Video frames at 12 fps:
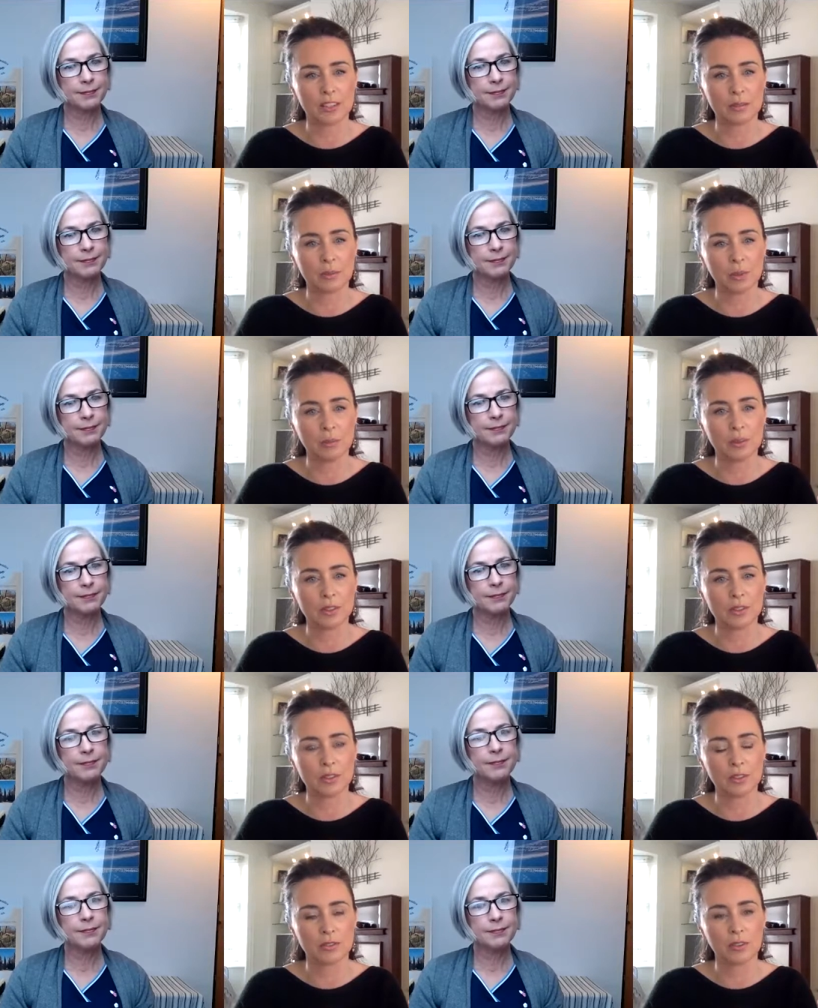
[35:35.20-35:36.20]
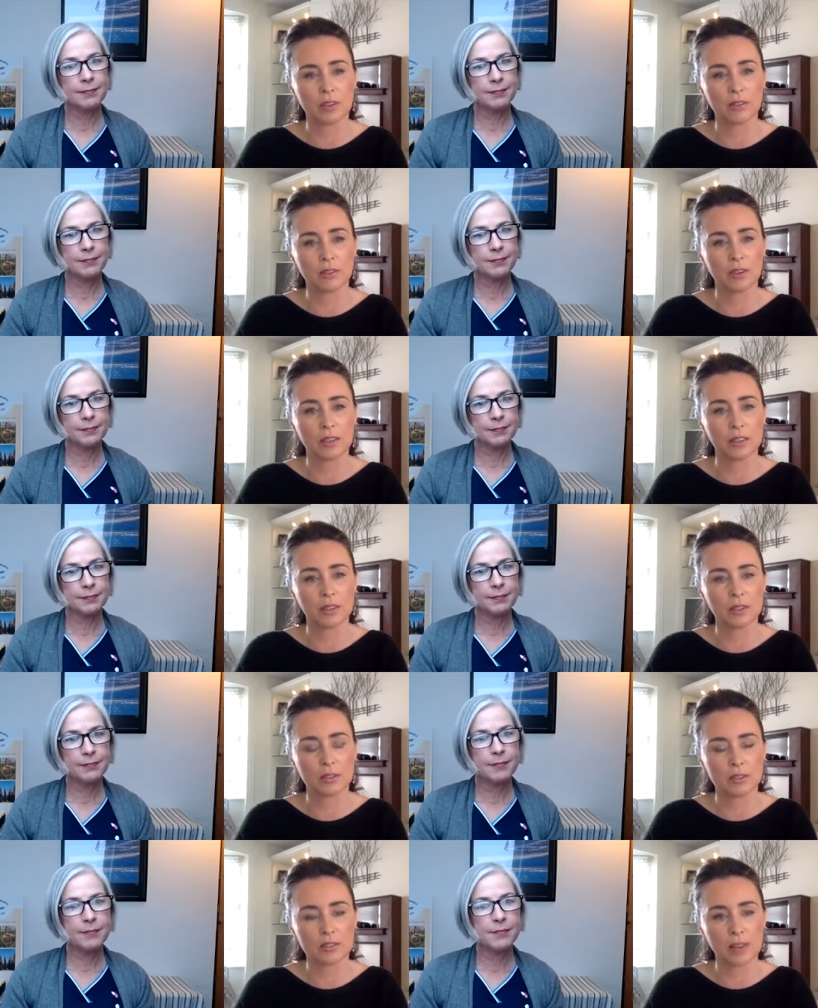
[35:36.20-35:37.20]
Speaker 1: at the moment? Or you've had very, you
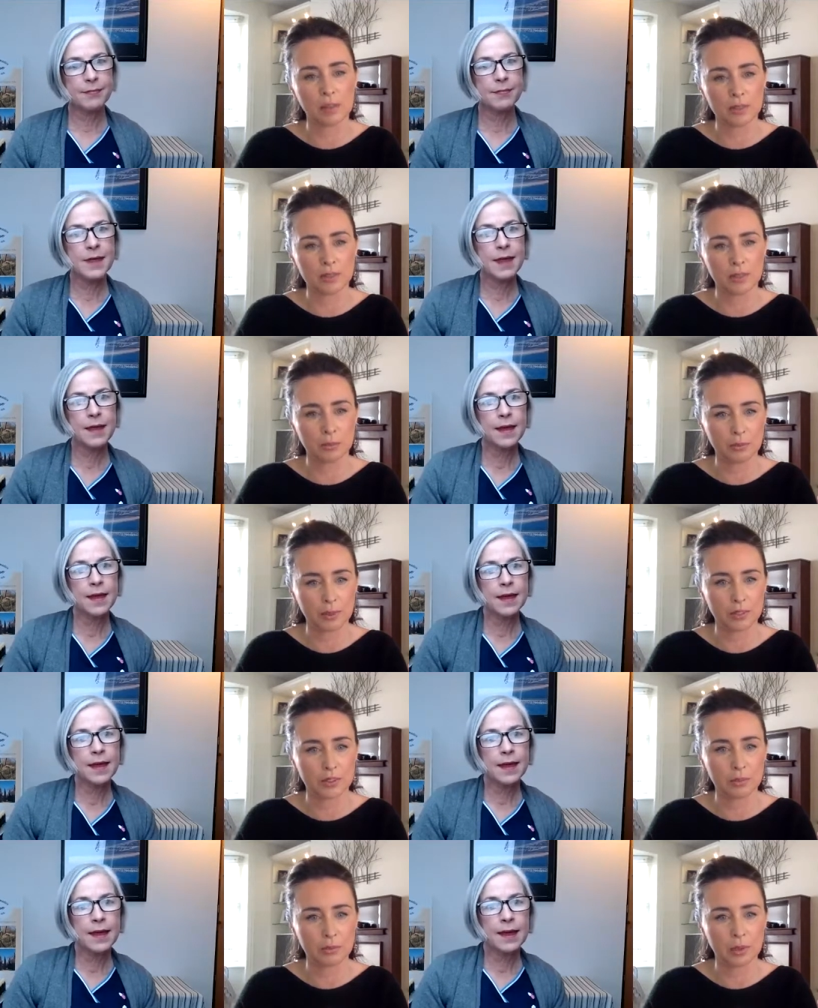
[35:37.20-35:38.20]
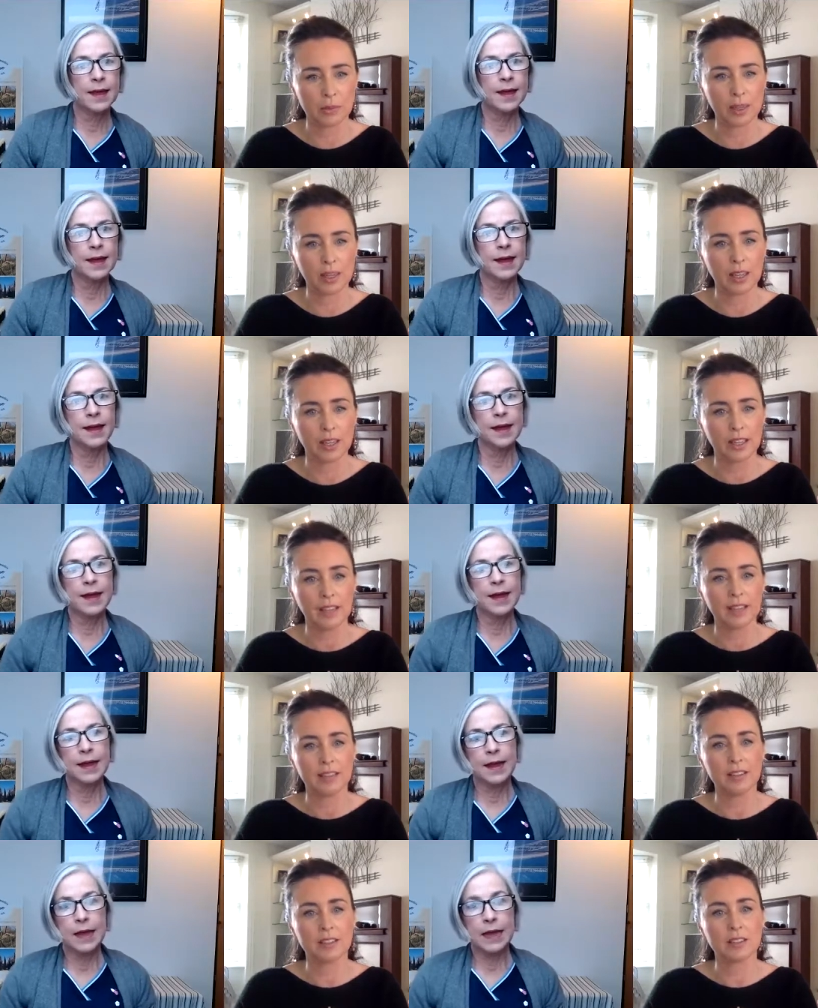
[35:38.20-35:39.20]
know, established companies, so maybe
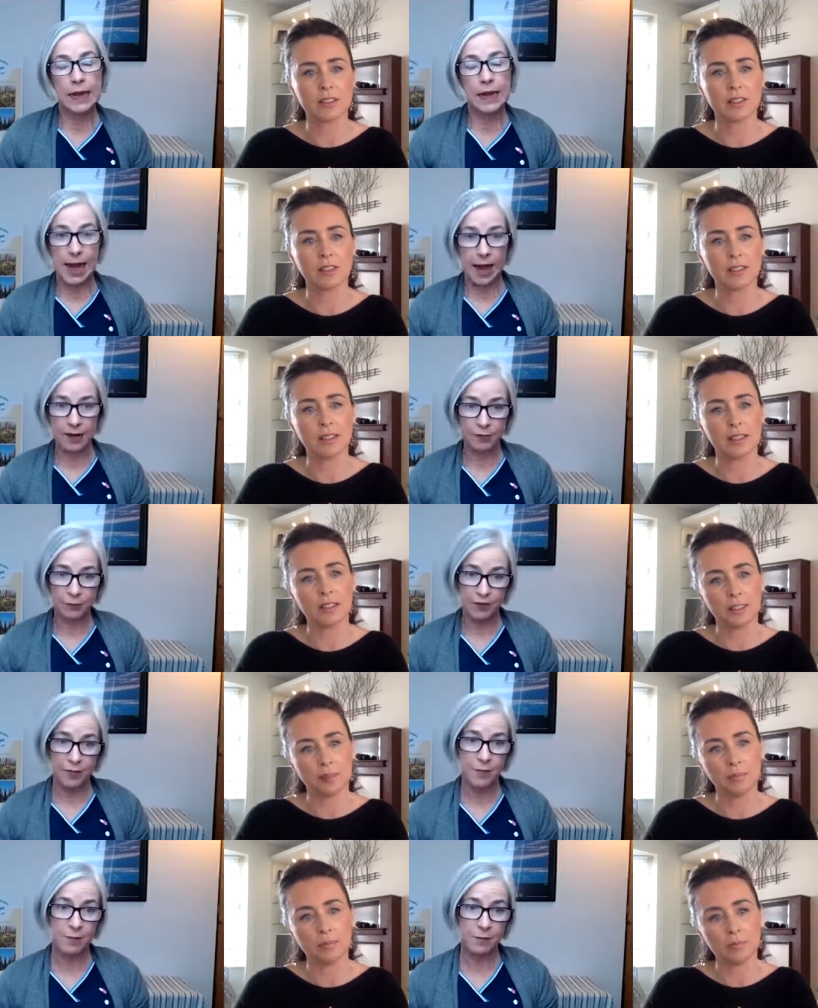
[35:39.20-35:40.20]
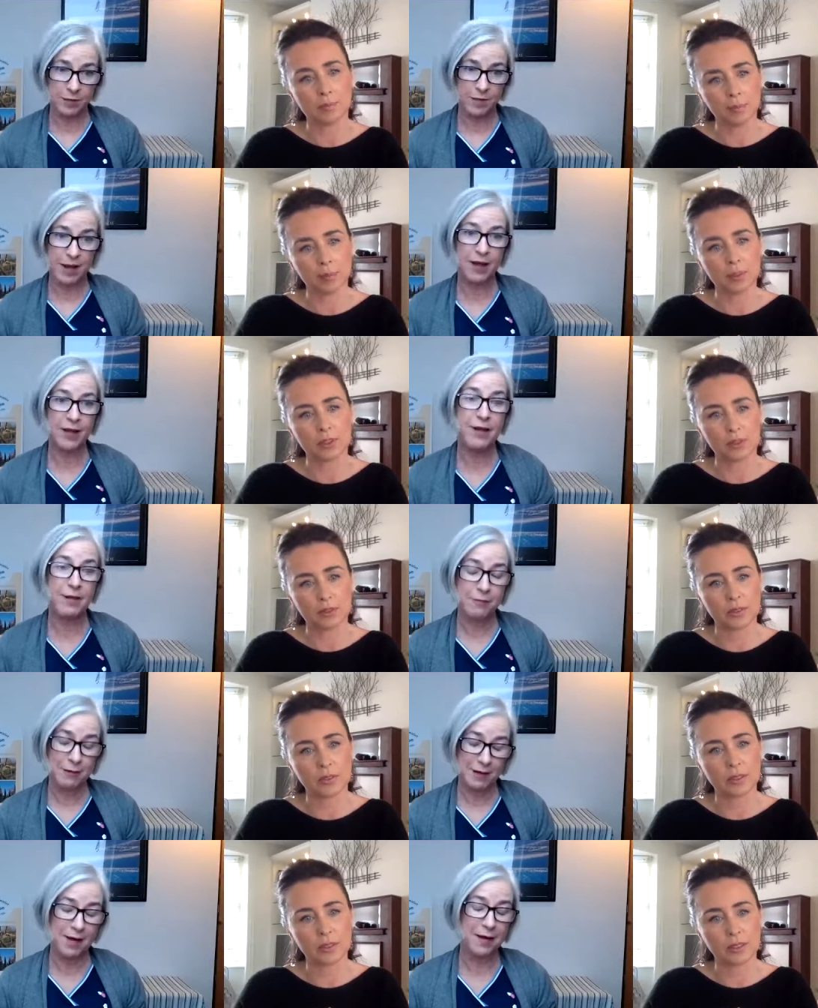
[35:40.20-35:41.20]
yes we've
Speaker 2: we've made
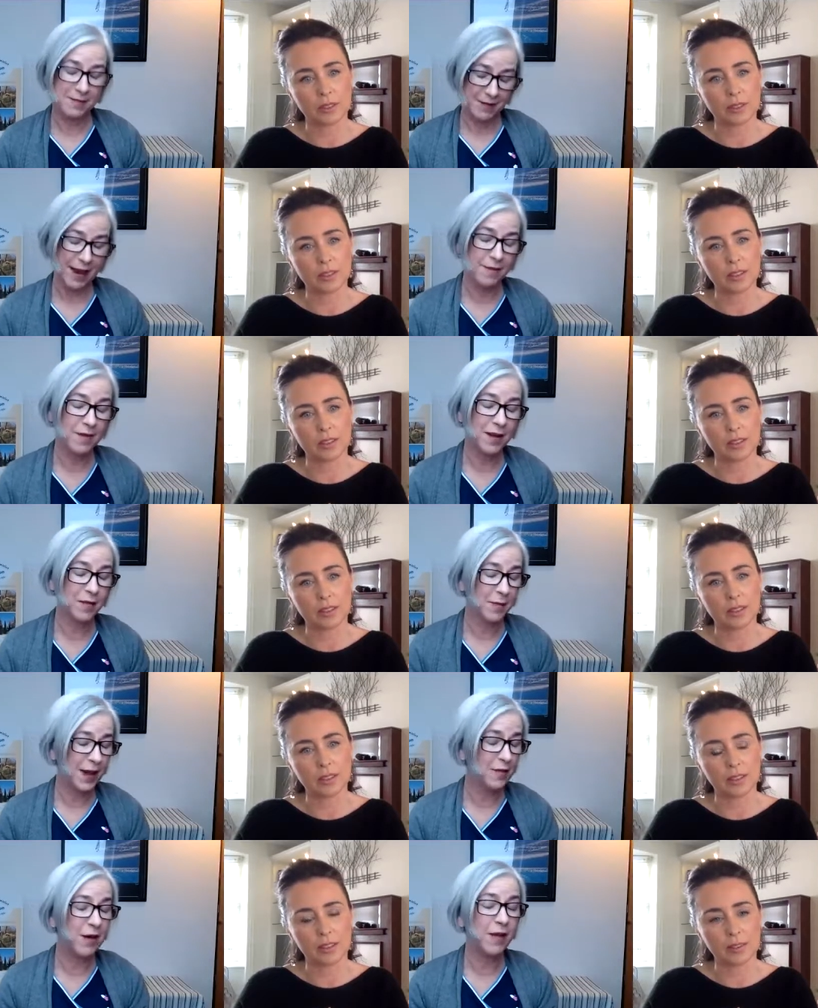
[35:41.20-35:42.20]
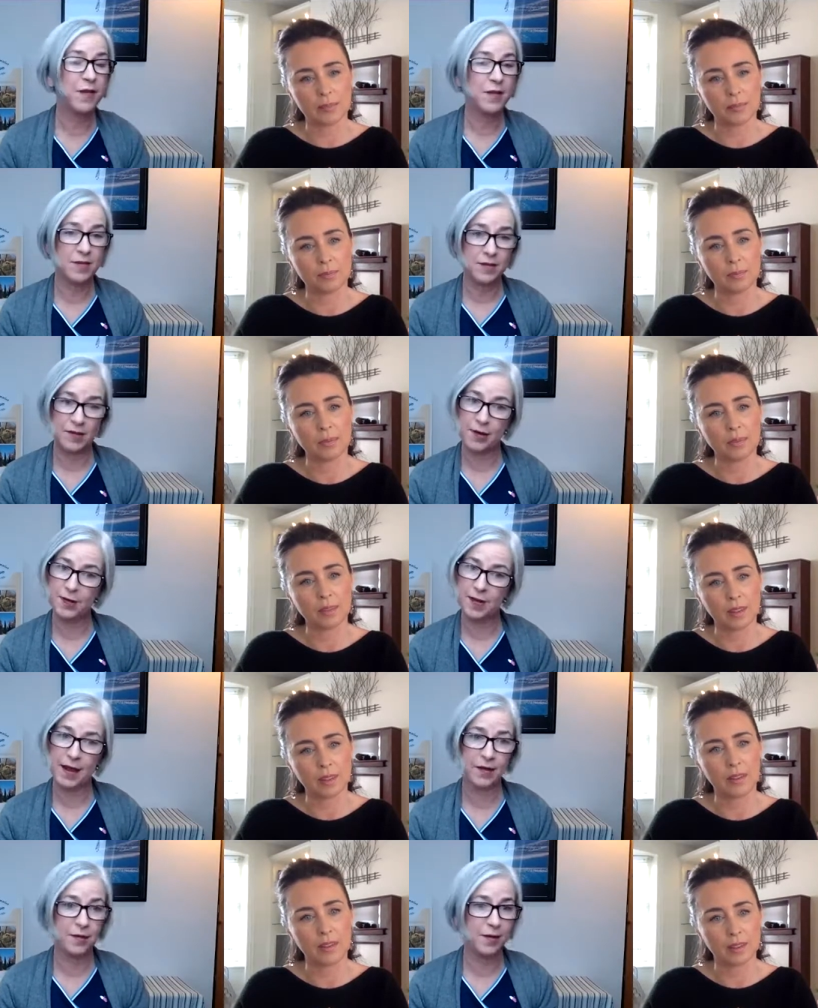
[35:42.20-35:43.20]
we or david has made reference to
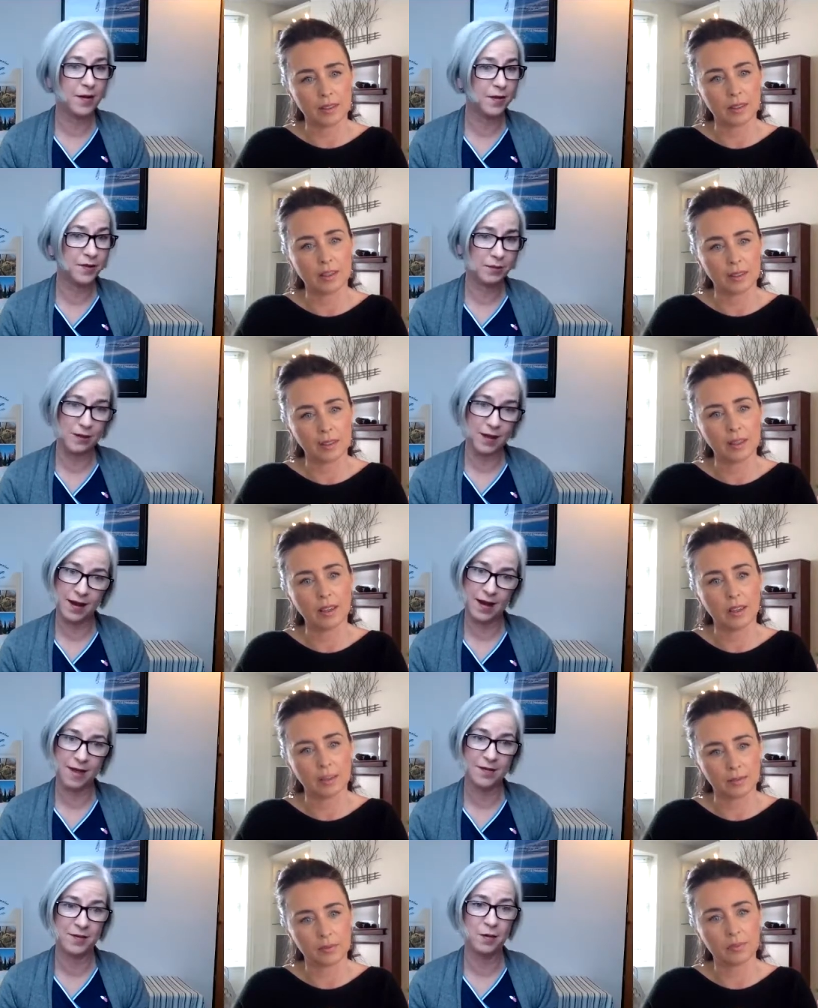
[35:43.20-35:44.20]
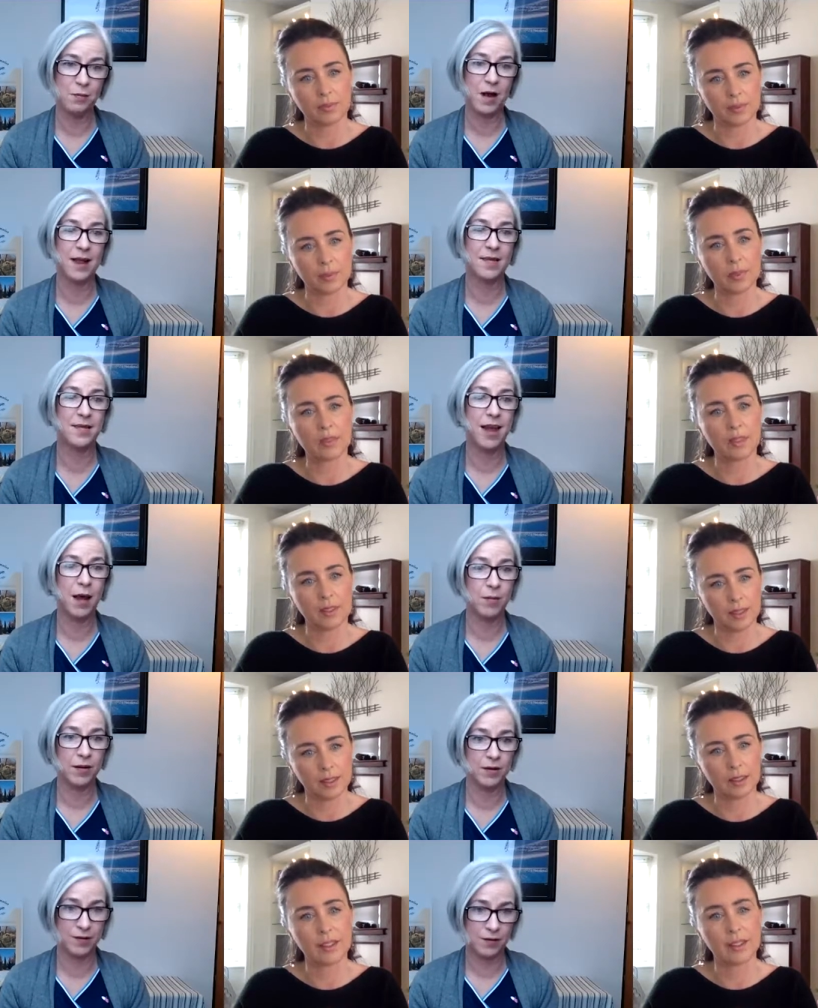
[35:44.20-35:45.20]
thank goodness we are so well
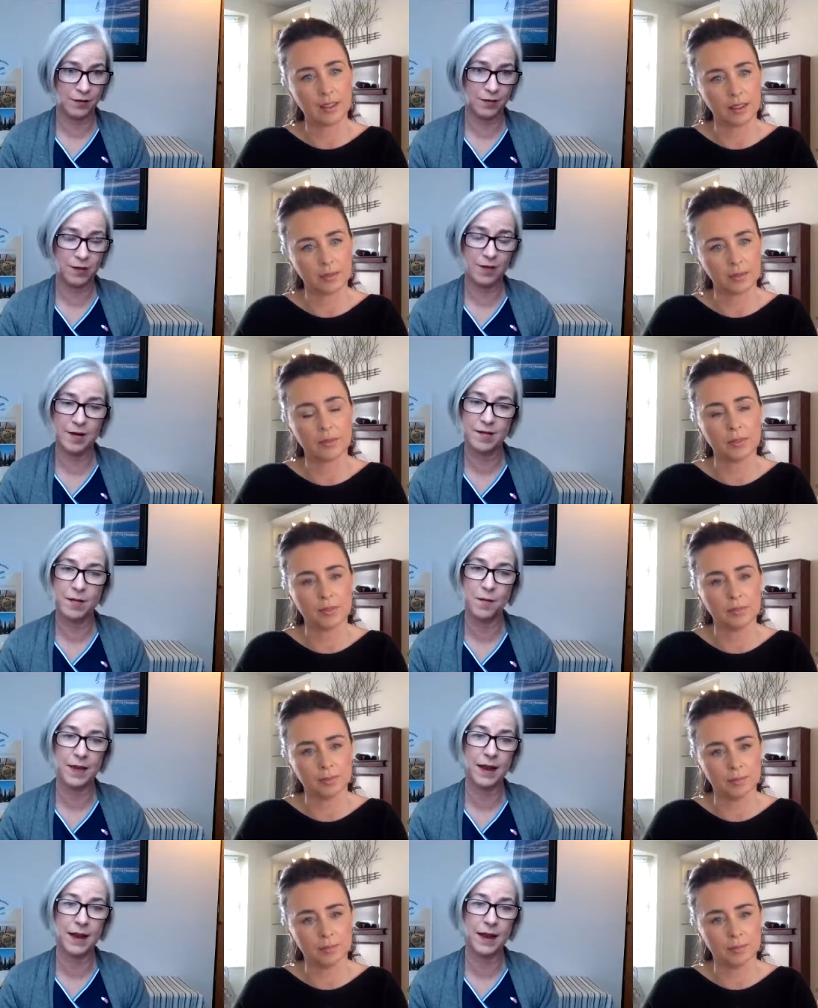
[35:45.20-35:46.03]
established yeah. during something